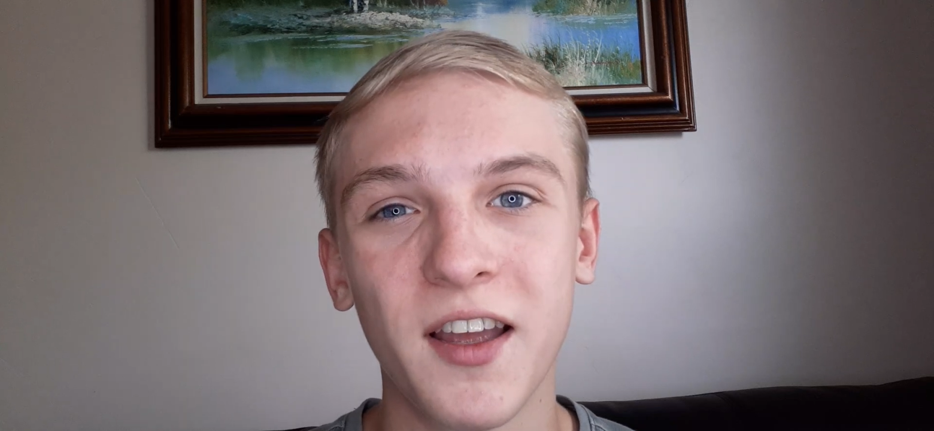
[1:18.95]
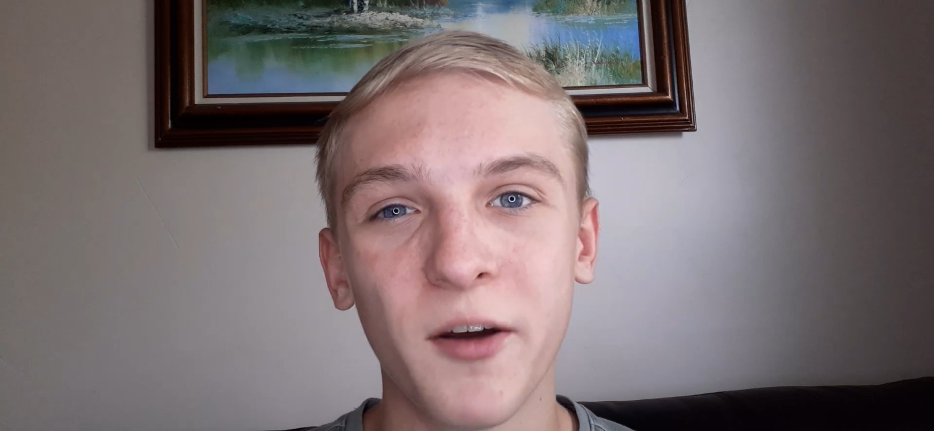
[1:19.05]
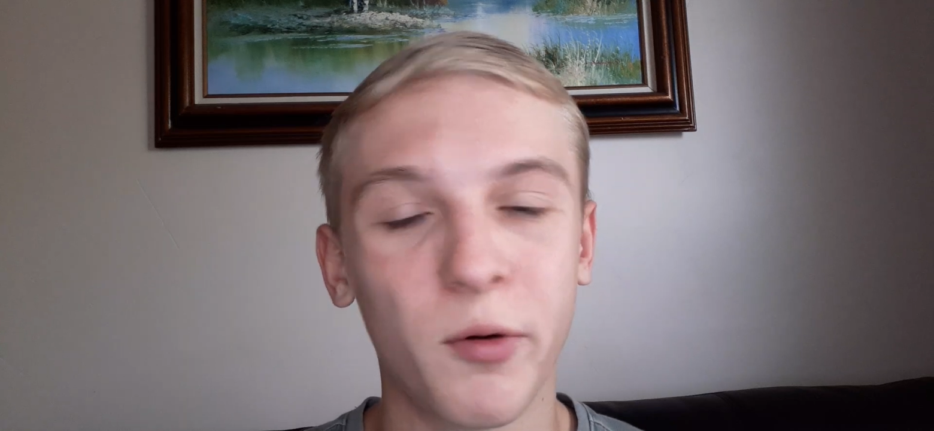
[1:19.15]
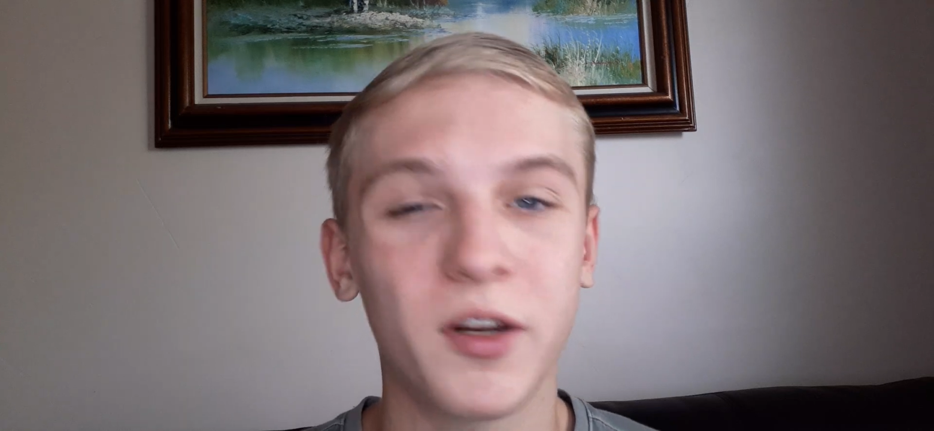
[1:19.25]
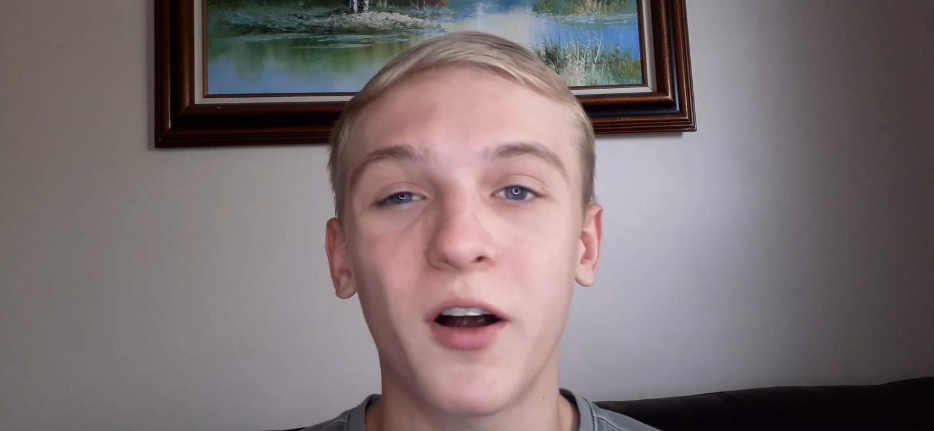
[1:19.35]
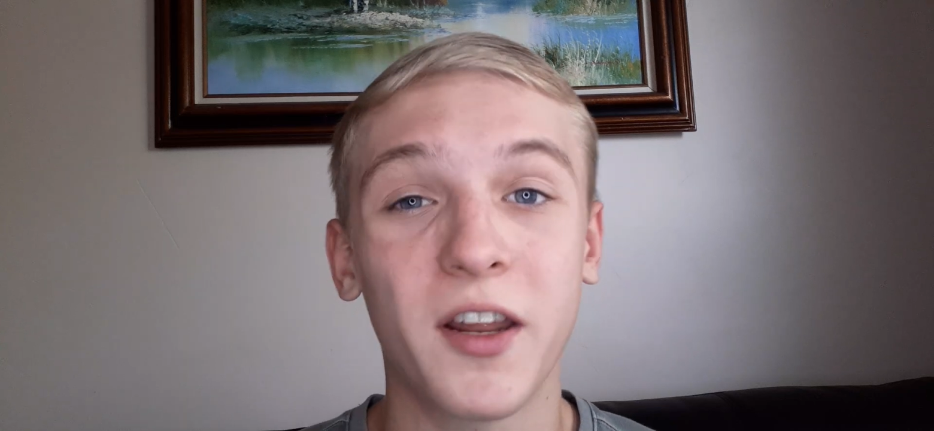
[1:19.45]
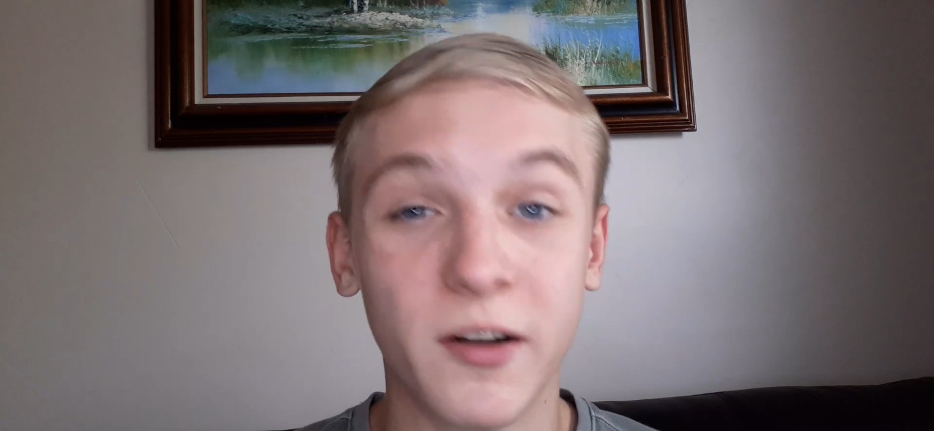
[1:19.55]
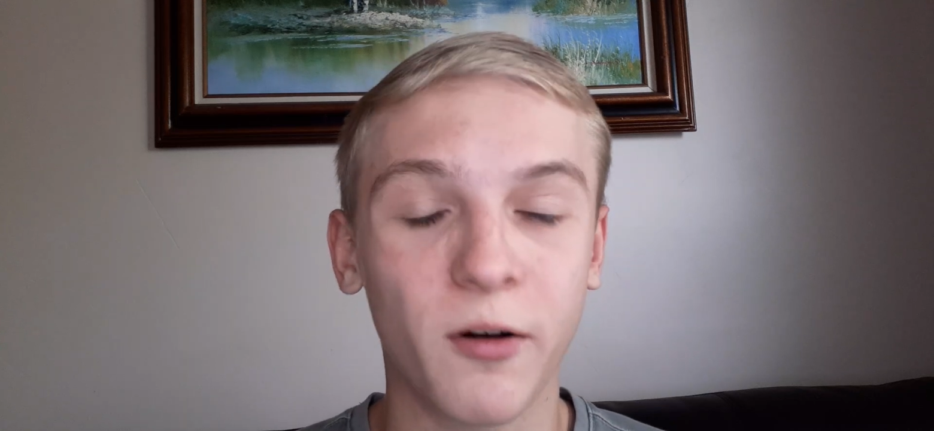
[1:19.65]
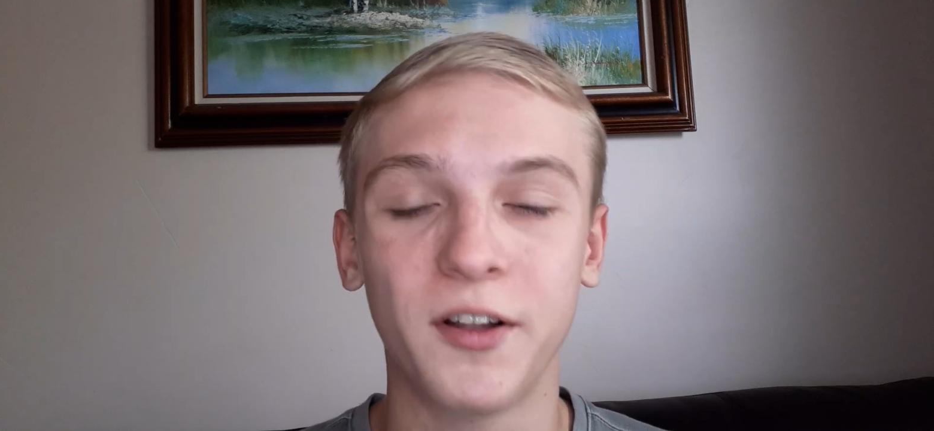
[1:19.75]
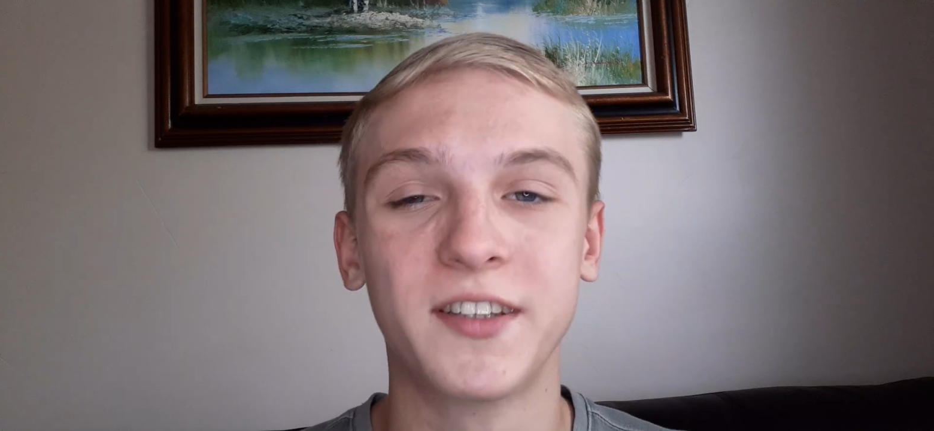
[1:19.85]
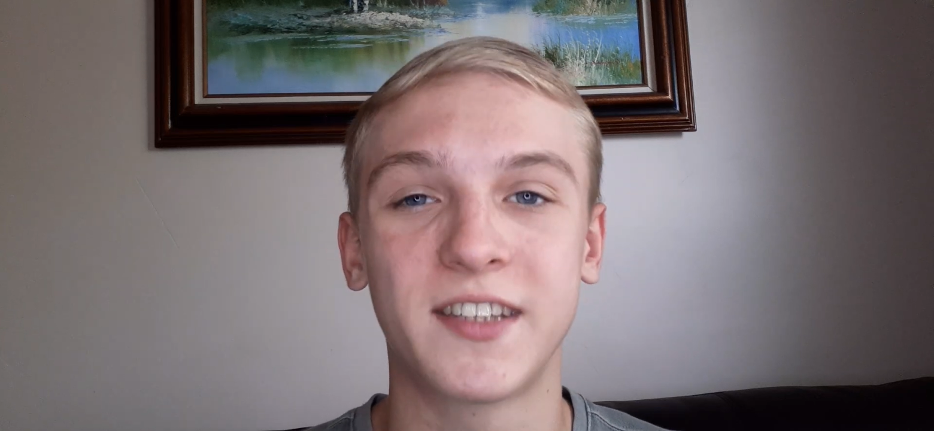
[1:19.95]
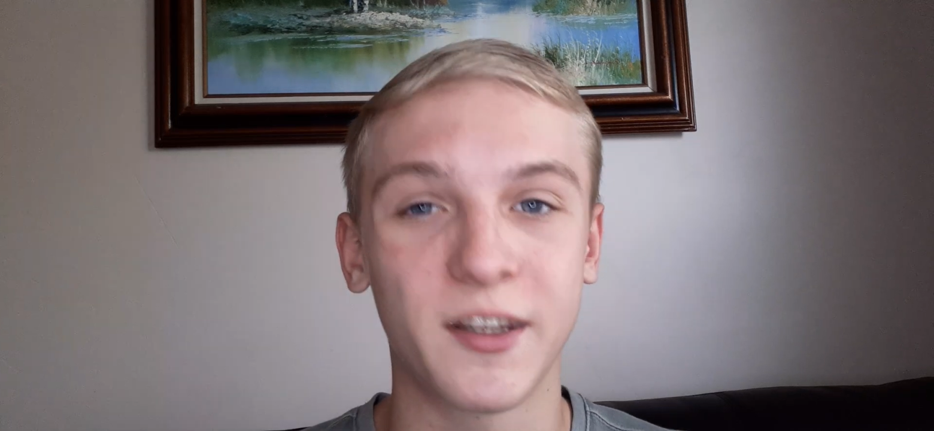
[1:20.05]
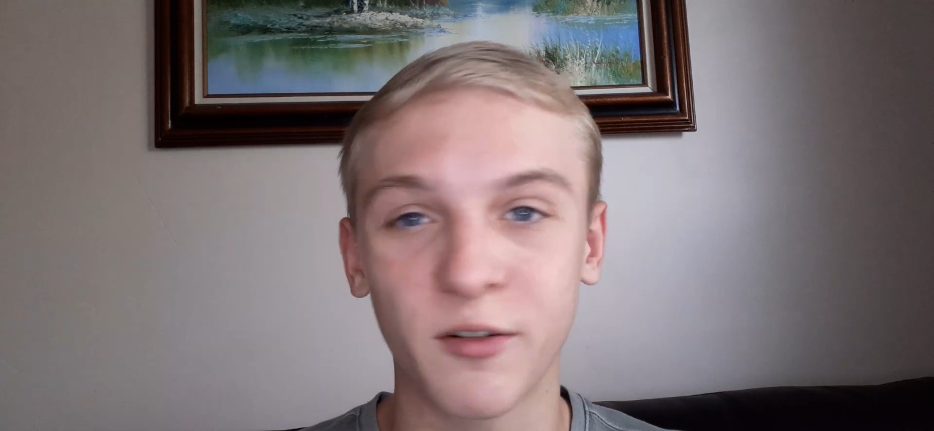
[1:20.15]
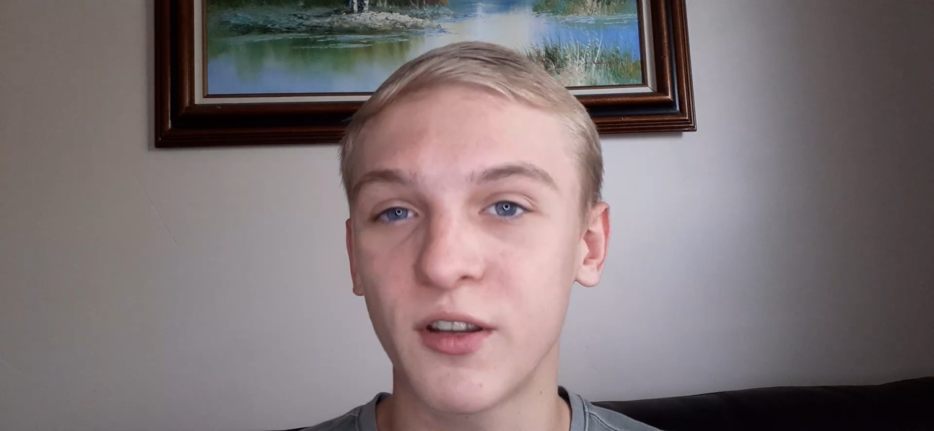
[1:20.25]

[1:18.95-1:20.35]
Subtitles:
In all honesty, during